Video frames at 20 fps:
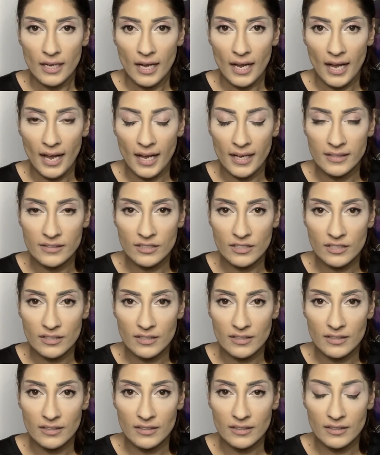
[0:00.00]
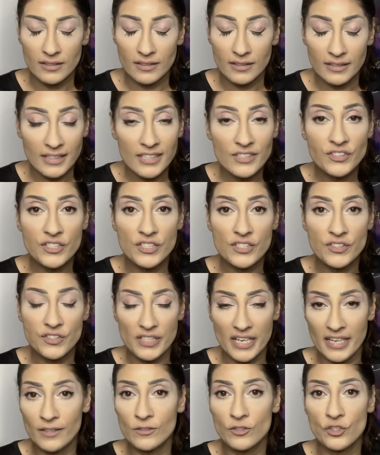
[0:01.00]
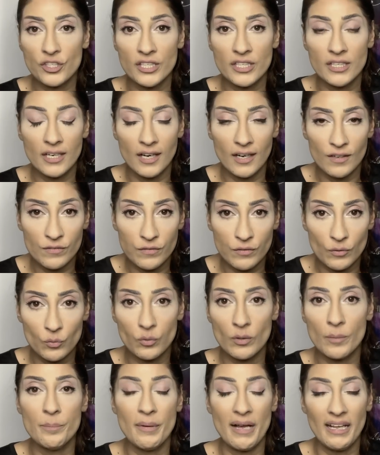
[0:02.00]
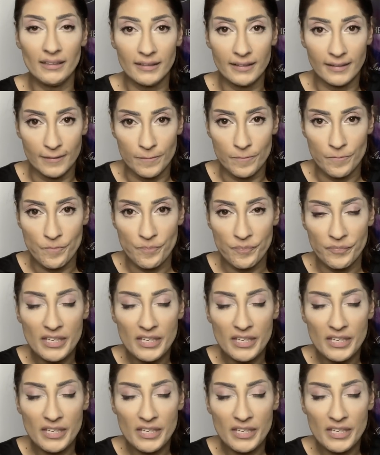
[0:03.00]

And this is energy of rebellion,